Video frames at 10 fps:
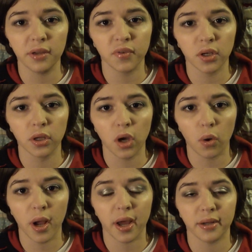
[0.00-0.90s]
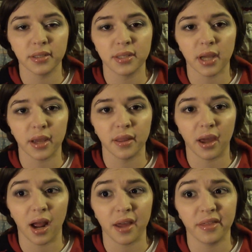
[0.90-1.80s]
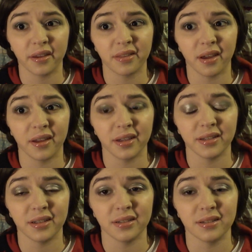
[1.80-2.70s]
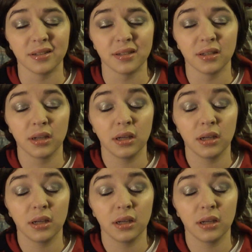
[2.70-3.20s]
even go ahead and say that I think that it is